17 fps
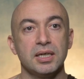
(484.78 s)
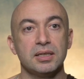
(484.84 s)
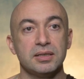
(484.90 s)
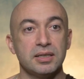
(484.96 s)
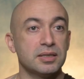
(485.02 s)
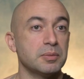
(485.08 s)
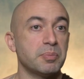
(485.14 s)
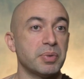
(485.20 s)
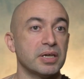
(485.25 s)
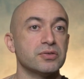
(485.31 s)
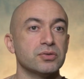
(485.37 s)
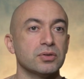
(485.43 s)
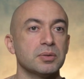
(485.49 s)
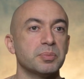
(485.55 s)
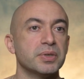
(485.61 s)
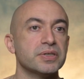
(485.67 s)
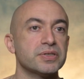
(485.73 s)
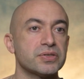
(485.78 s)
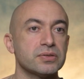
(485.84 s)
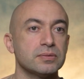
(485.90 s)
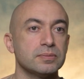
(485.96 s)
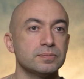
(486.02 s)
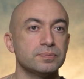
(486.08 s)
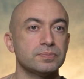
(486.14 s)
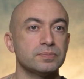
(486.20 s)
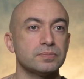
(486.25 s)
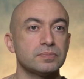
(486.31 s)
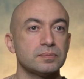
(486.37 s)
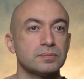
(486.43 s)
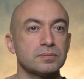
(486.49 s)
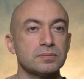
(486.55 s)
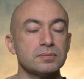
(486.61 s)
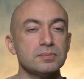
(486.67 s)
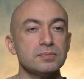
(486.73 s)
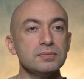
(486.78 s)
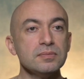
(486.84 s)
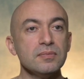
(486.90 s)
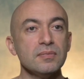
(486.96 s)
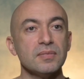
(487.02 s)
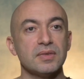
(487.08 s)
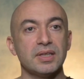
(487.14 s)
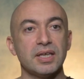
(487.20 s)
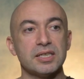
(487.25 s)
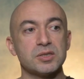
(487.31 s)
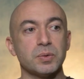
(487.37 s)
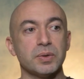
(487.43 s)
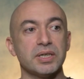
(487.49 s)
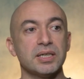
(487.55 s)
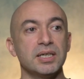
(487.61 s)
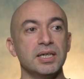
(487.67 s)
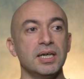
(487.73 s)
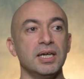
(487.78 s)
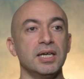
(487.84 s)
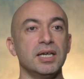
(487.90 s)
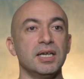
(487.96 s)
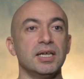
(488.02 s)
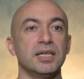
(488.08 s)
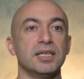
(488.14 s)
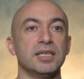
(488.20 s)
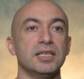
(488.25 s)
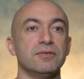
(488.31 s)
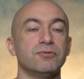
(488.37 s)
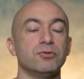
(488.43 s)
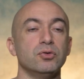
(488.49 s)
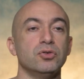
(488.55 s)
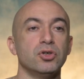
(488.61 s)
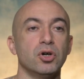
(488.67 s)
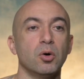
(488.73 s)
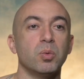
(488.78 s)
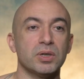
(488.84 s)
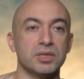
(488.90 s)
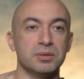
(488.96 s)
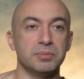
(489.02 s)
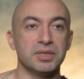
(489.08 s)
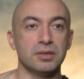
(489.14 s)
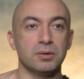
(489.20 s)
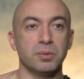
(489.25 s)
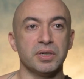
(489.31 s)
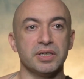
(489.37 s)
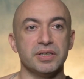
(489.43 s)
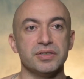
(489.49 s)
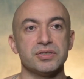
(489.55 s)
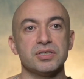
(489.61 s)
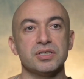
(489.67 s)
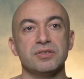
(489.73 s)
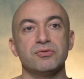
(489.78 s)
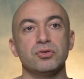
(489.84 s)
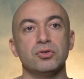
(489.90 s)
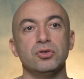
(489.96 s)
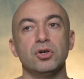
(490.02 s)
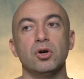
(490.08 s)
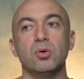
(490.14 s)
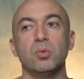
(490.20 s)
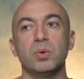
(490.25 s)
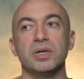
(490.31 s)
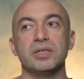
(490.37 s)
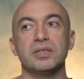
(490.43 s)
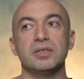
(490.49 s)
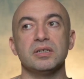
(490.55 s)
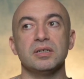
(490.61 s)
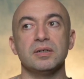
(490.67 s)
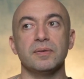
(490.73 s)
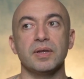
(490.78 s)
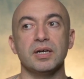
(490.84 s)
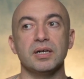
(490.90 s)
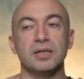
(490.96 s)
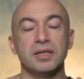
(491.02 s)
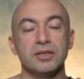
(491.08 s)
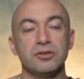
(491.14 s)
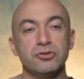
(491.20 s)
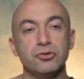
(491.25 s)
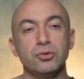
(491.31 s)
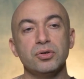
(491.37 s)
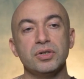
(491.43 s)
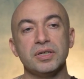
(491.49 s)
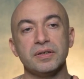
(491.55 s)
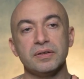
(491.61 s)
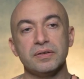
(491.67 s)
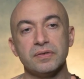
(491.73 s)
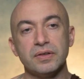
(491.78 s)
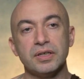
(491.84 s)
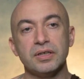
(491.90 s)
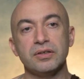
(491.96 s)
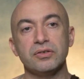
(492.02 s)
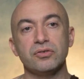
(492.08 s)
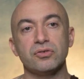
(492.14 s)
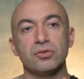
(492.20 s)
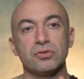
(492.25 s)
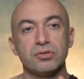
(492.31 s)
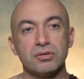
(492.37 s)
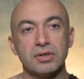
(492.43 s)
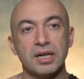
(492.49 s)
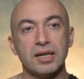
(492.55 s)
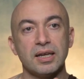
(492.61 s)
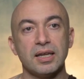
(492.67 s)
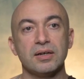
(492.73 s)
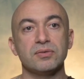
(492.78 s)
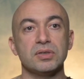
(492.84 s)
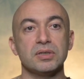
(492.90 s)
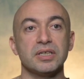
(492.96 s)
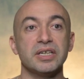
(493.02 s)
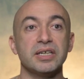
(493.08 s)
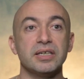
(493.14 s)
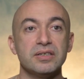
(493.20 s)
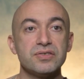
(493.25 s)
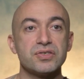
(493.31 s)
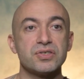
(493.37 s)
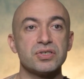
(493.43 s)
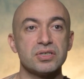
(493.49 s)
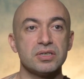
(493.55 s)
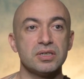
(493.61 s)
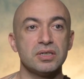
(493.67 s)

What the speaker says: That depends on a person. That's why if you know what the middle way is, if you know where the enduring things on the right level is,